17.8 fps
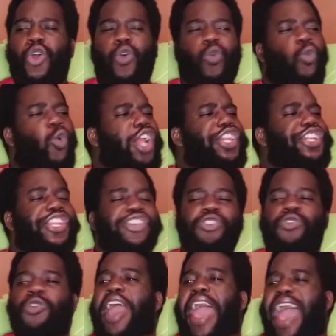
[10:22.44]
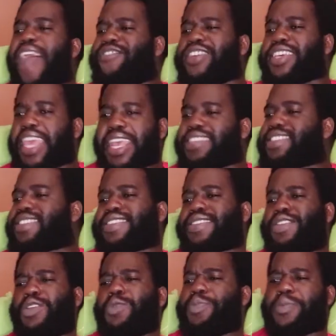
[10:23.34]
What do you have
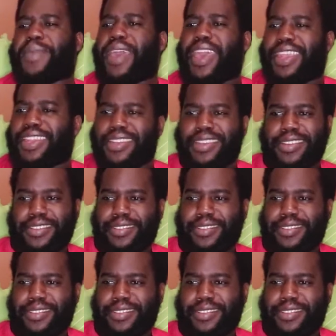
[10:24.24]
against Superman?